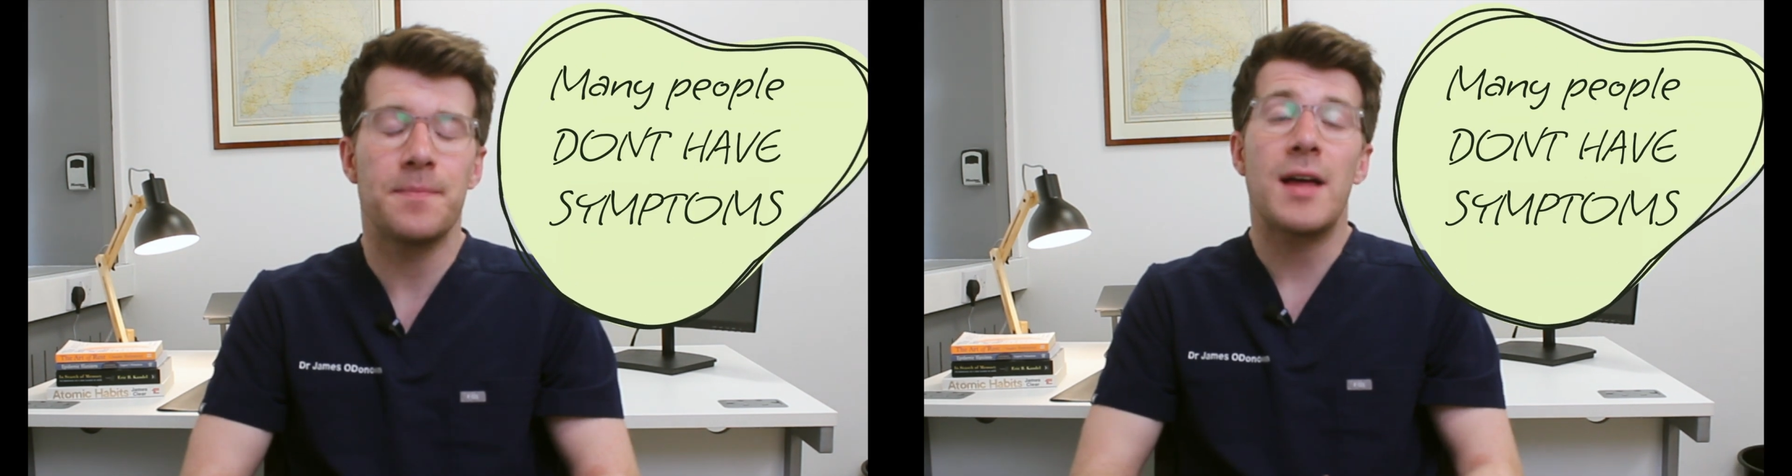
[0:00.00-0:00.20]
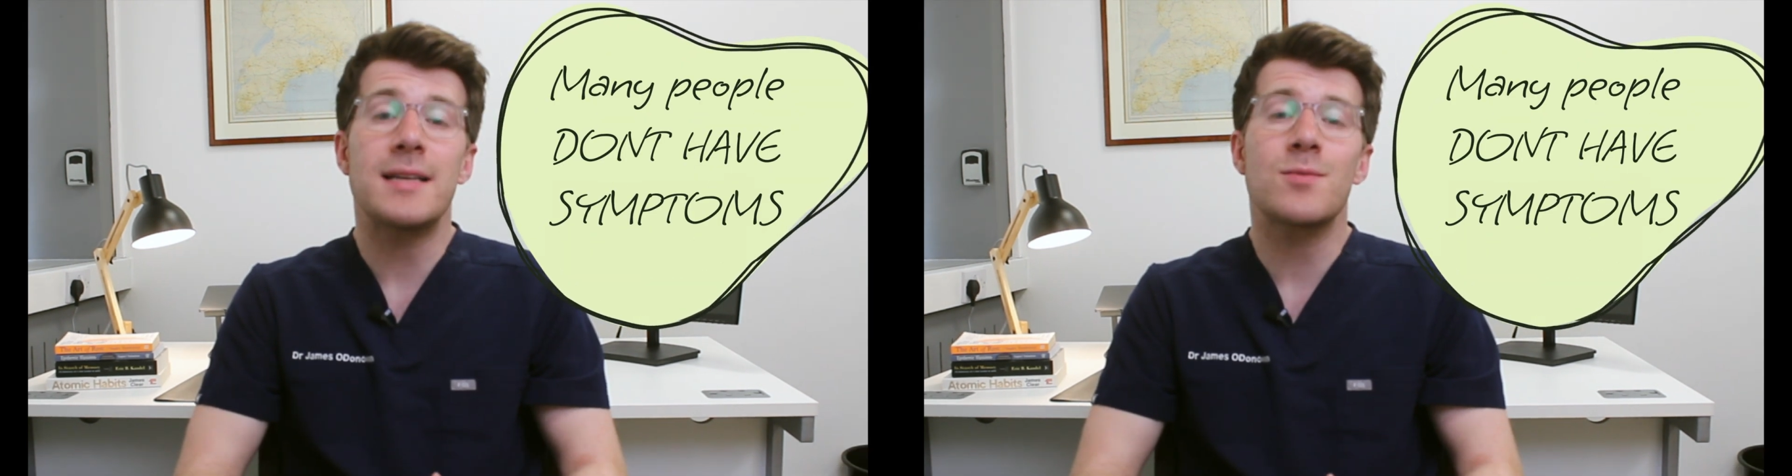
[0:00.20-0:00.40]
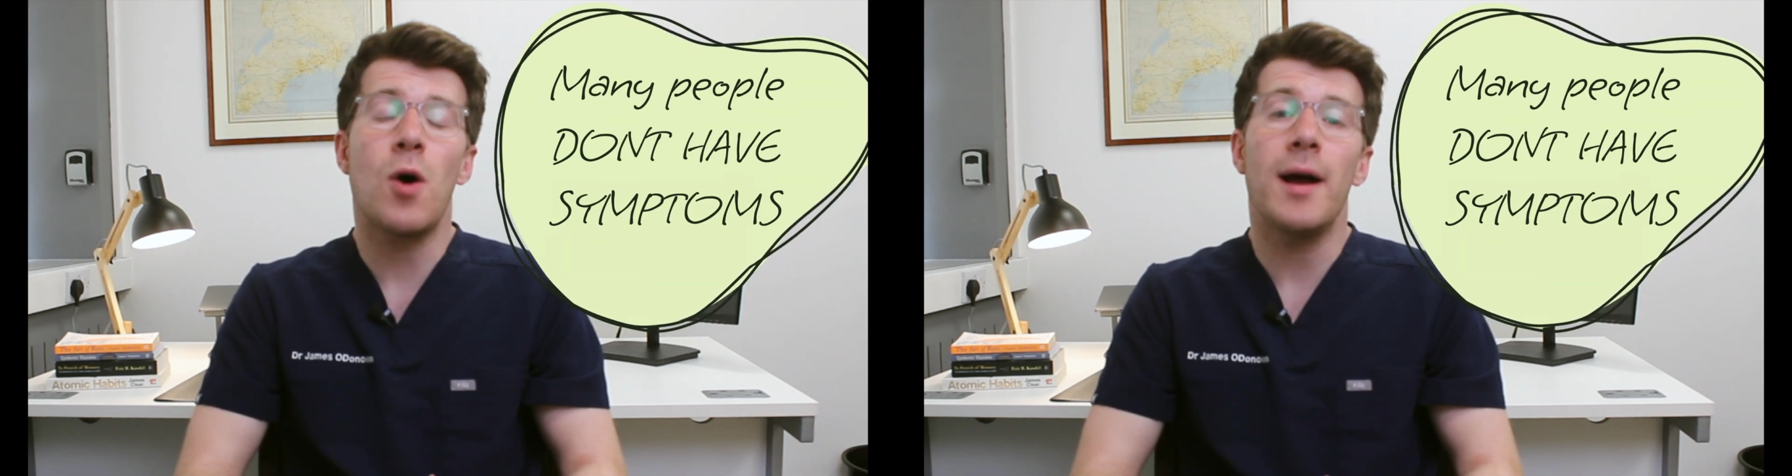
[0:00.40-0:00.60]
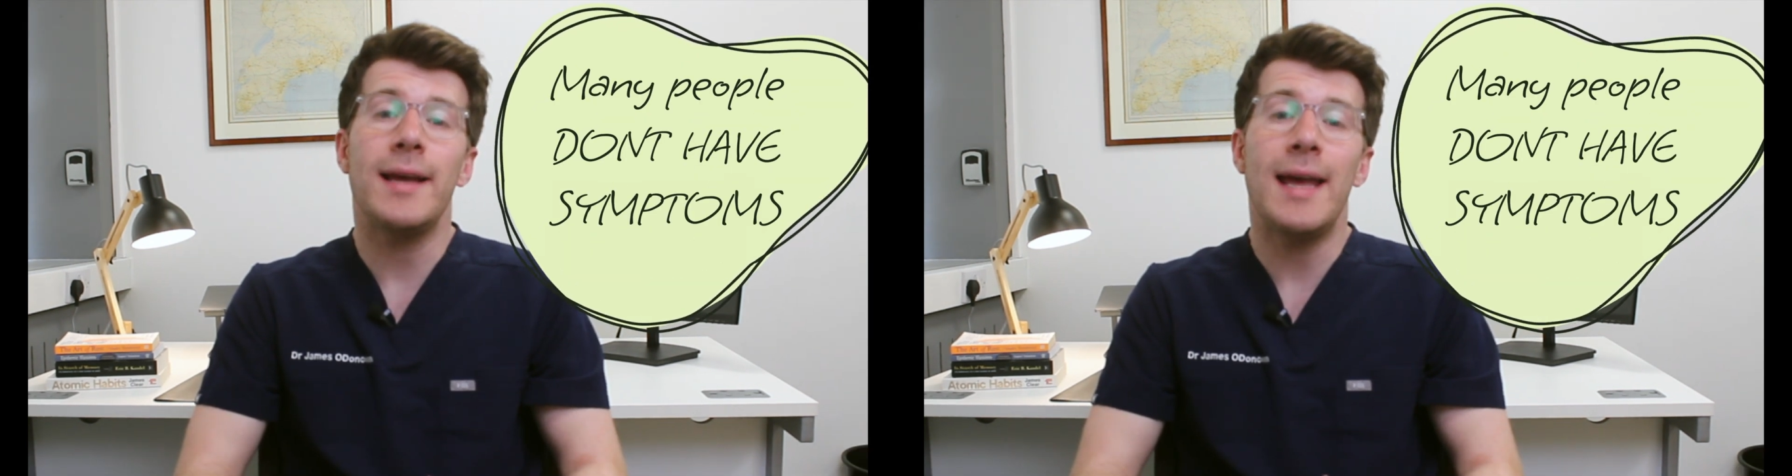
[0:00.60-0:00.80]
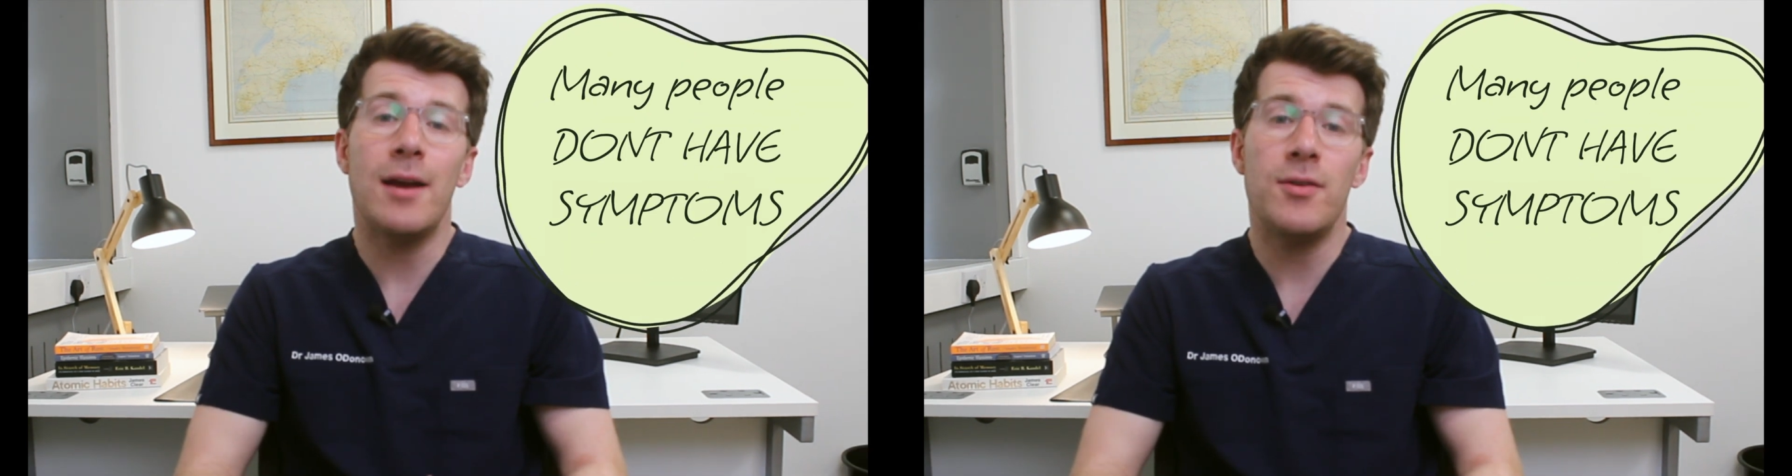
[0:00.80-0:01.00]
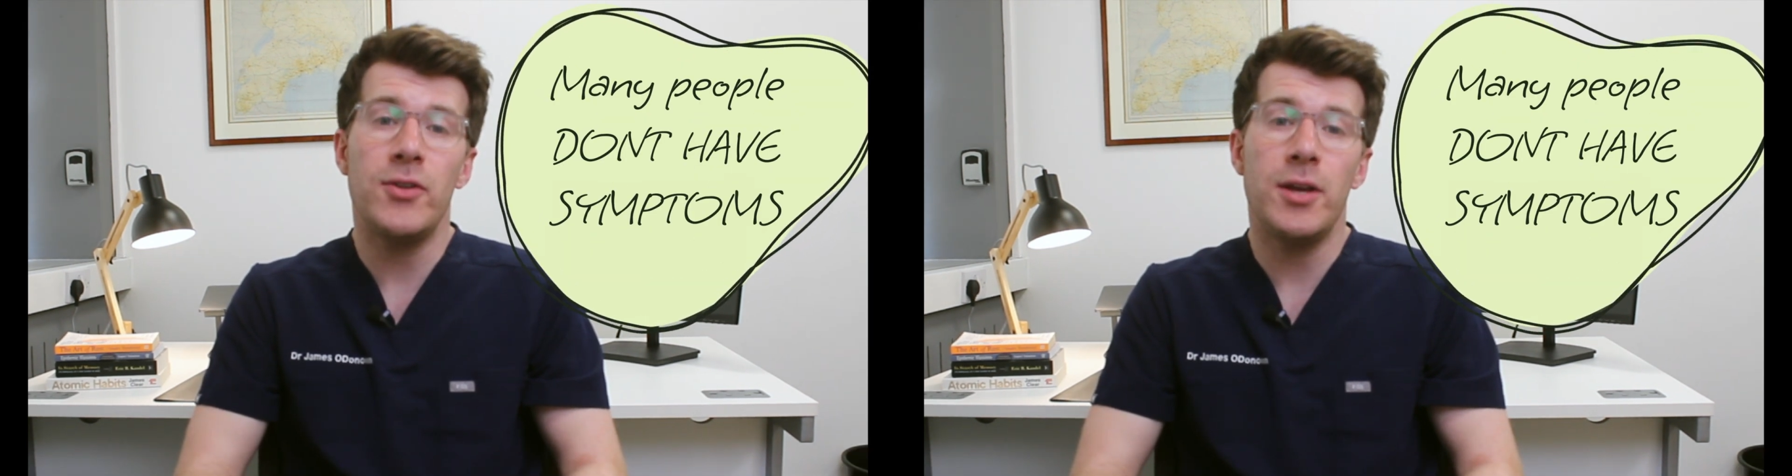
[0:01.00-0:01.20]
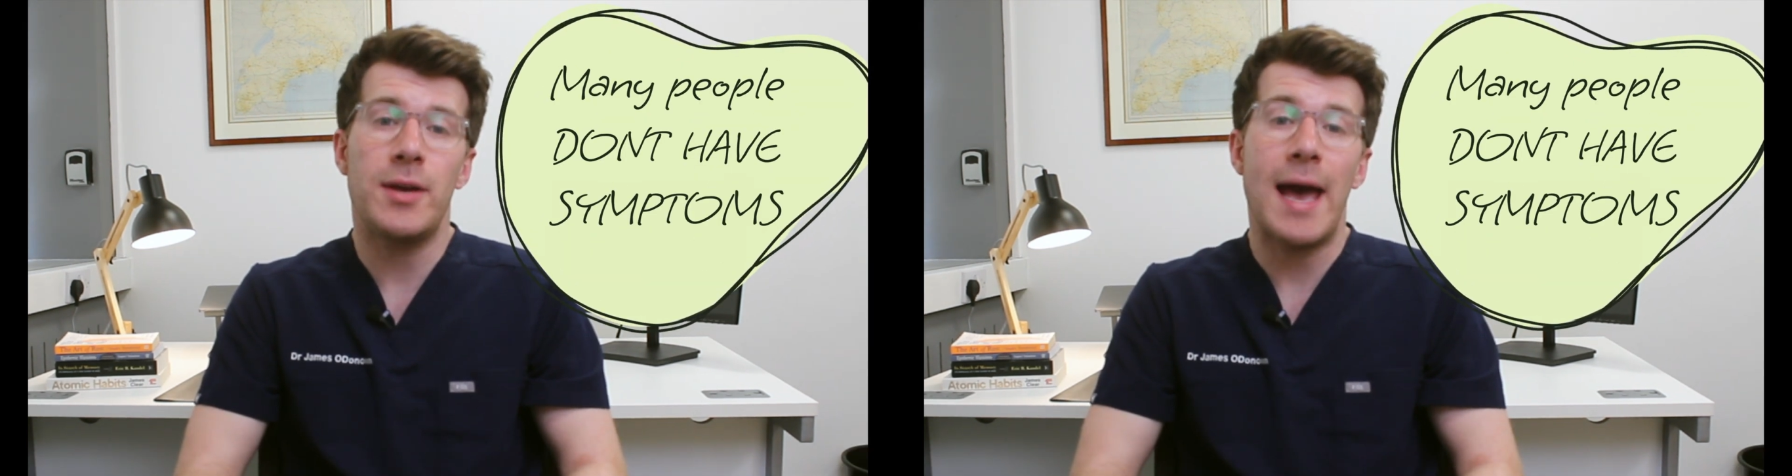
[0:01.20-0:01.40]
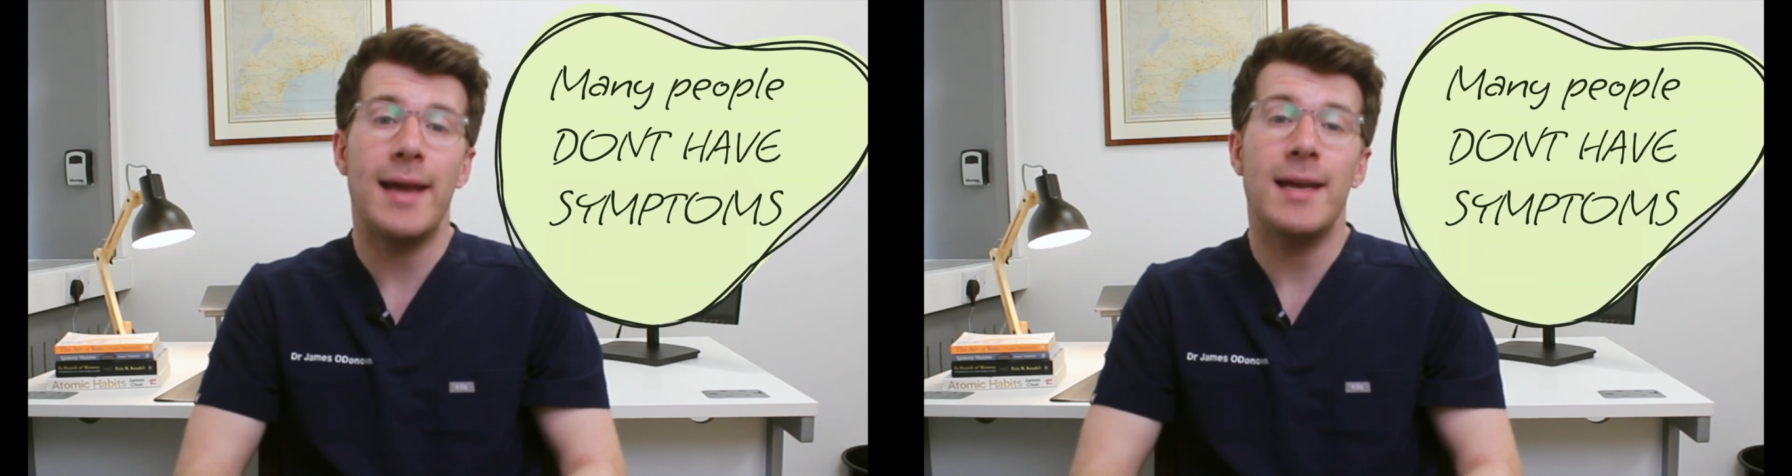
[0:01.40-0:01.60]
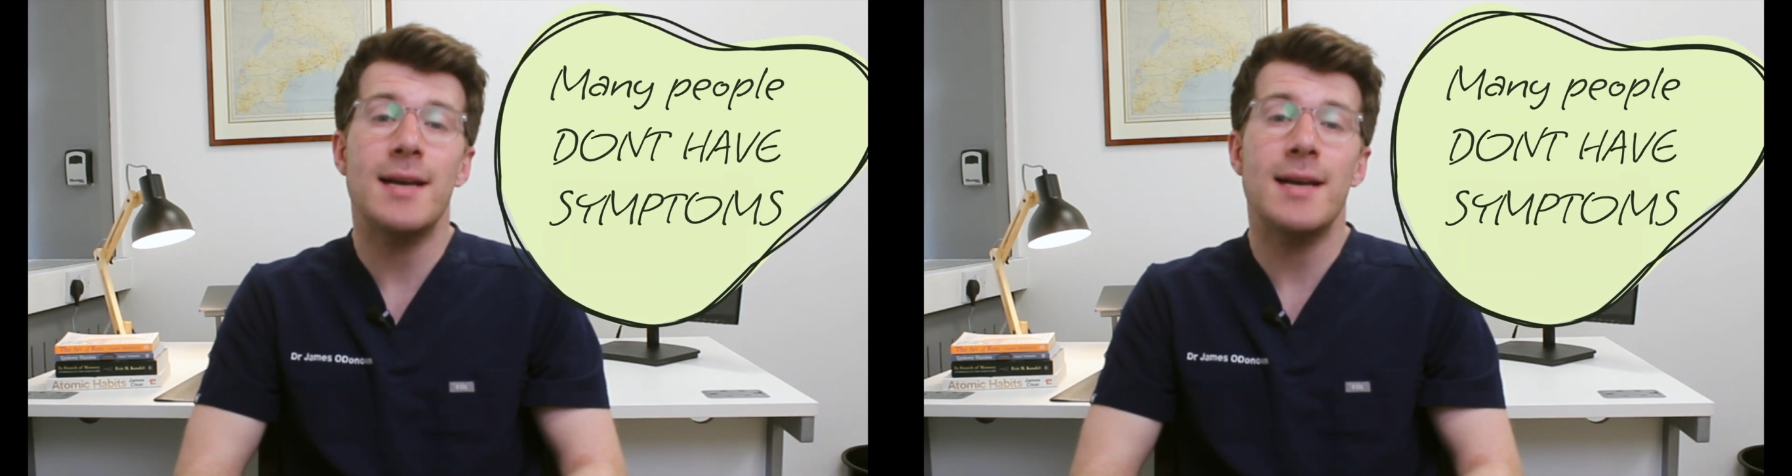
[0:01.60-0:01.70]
That's why here in the UK,